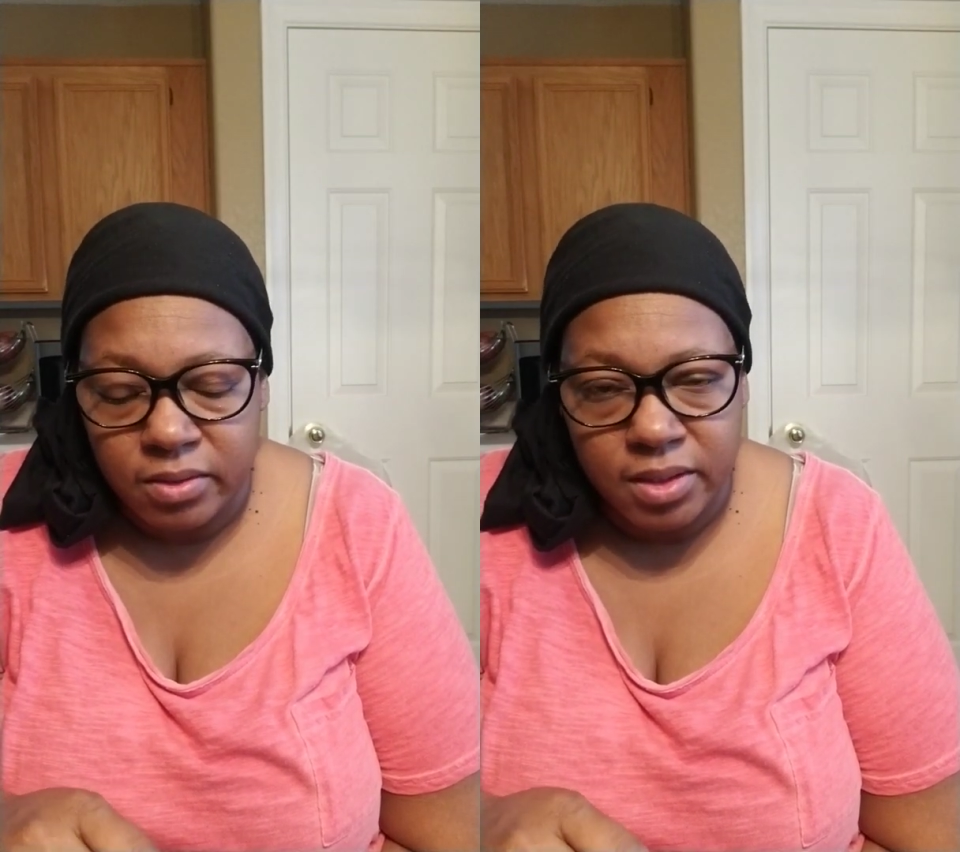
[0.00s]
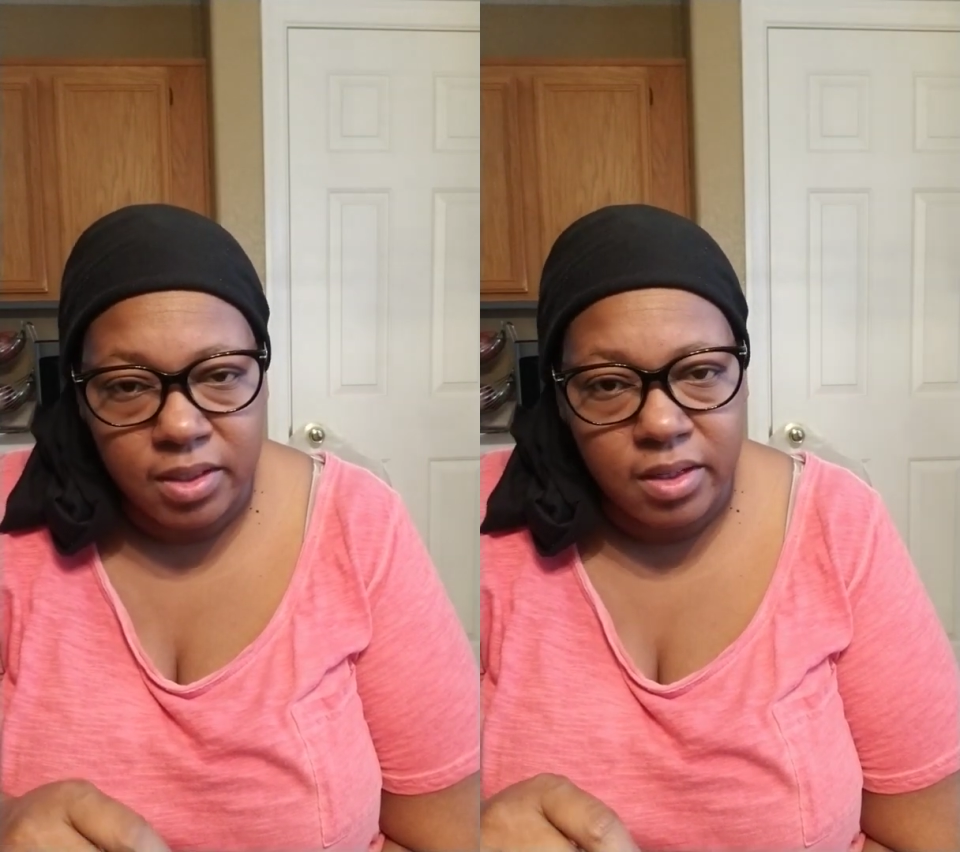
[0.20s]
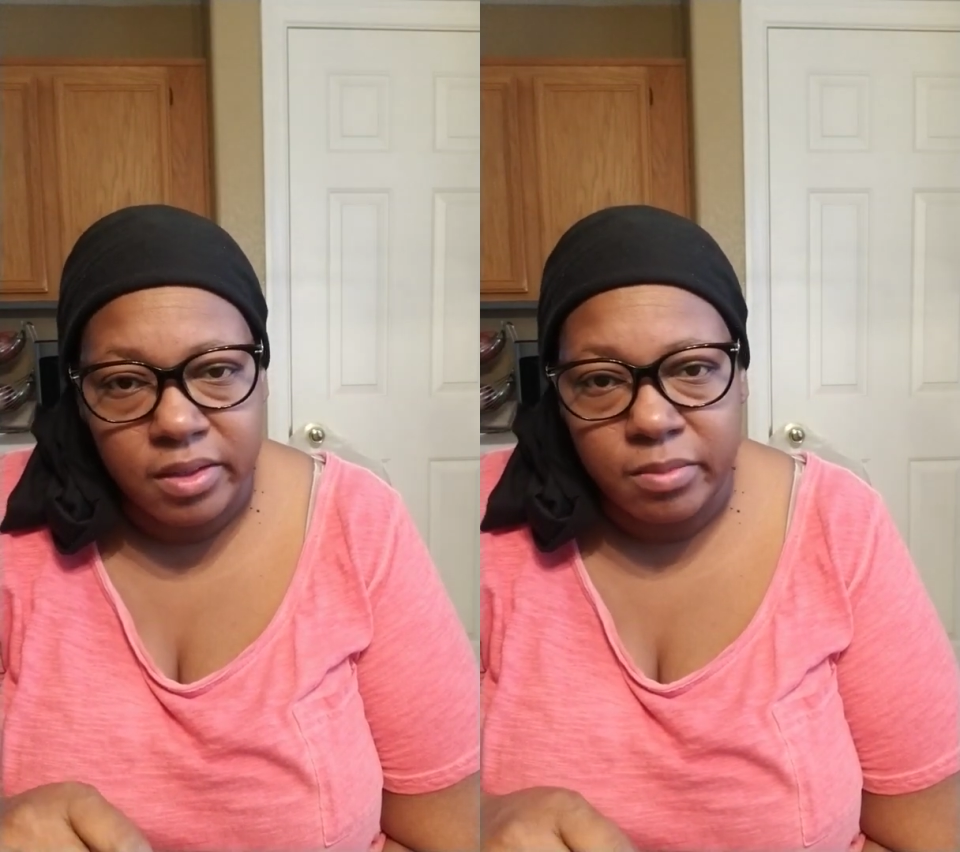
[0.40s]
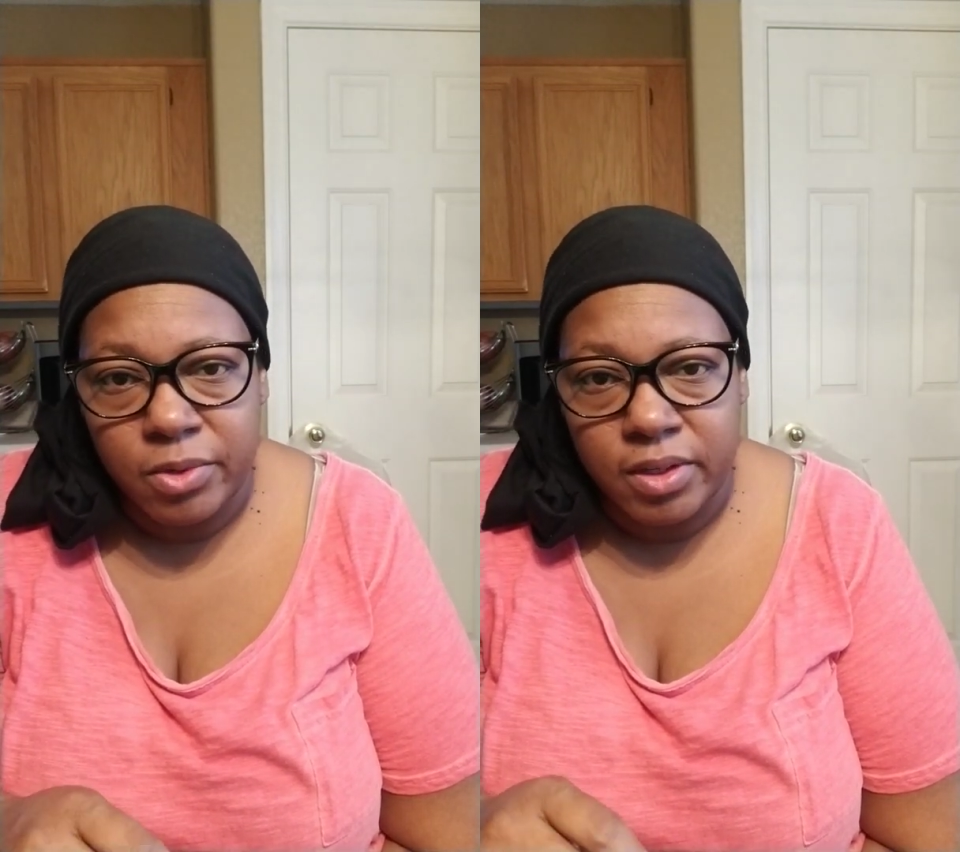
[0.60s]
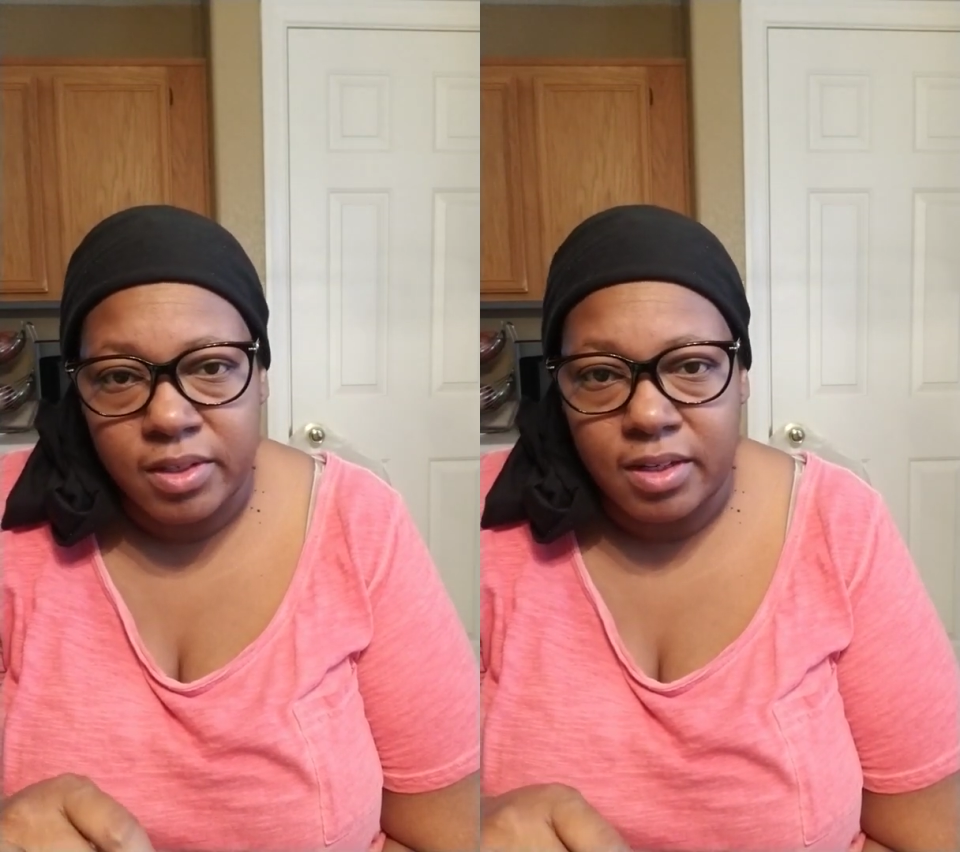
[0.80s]
and then other
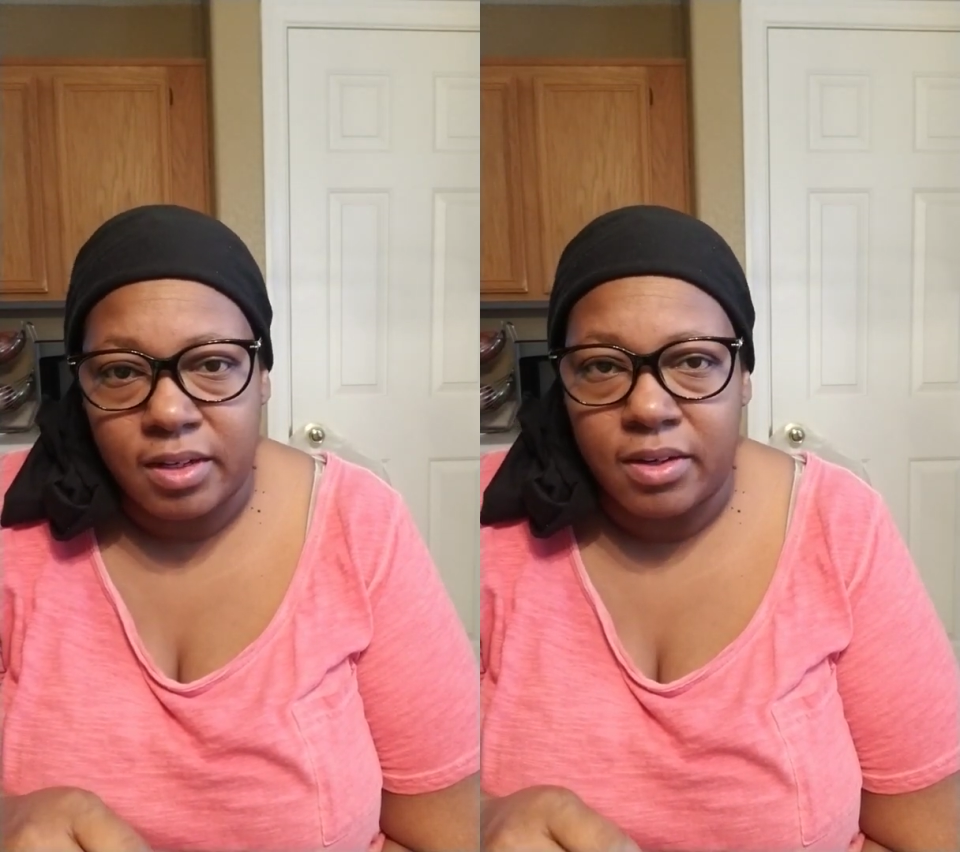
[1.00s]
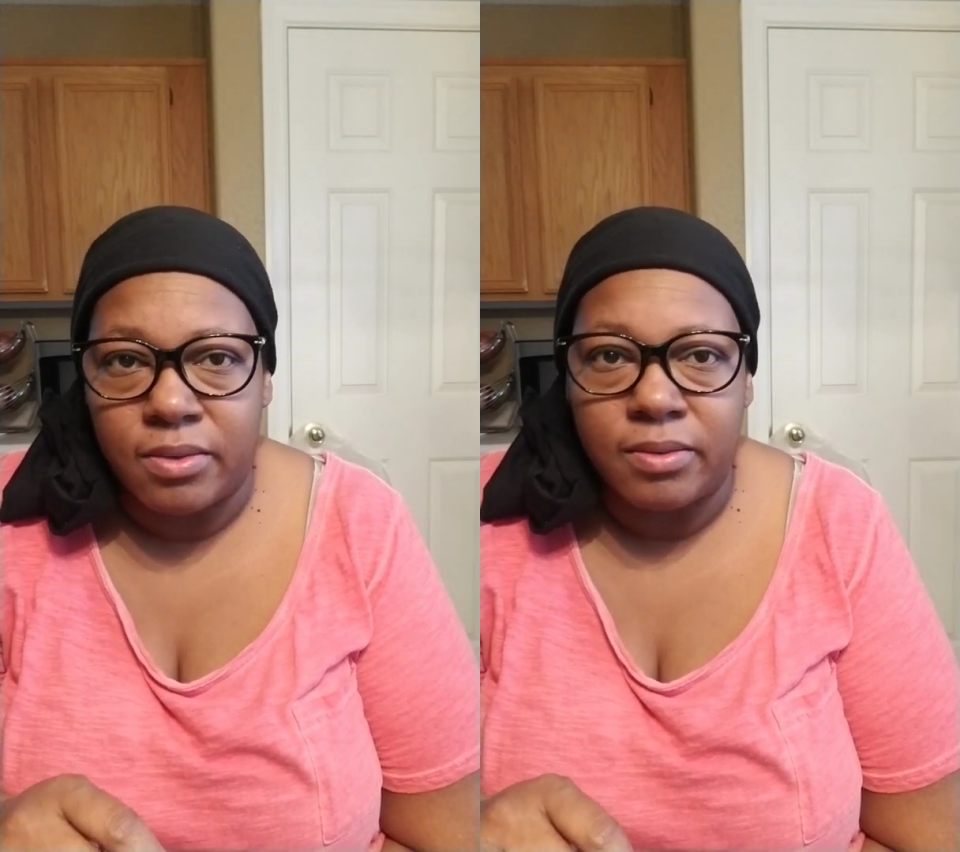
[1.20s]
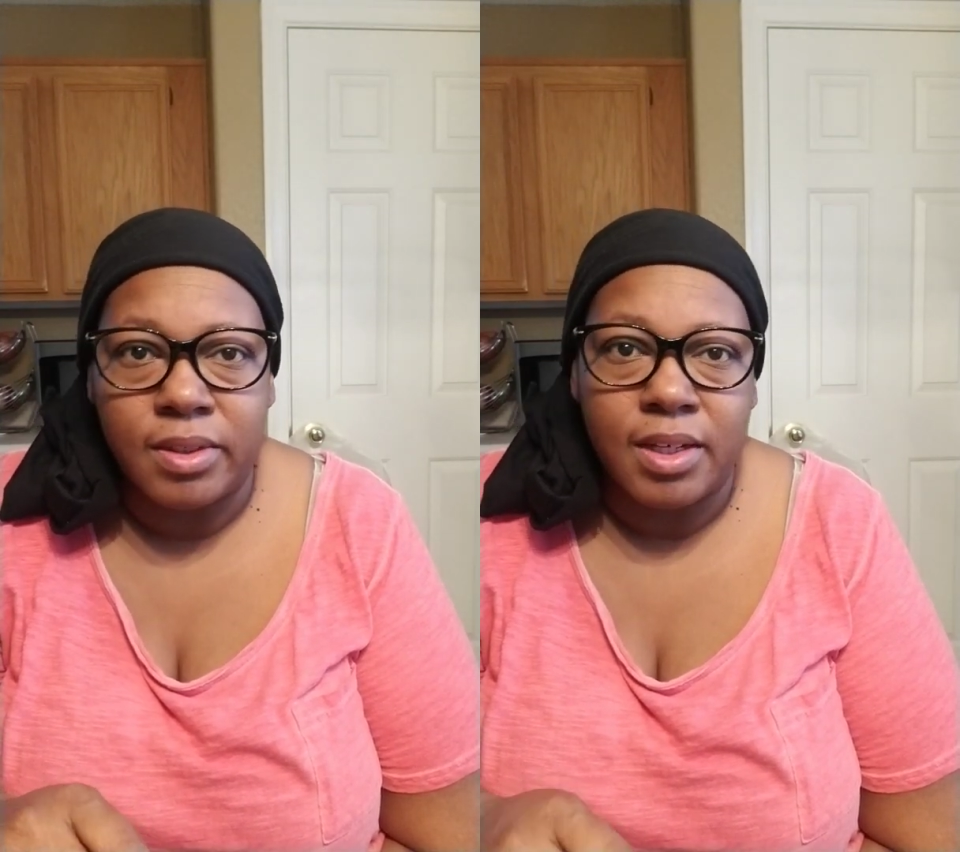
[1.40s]
mornings I don't.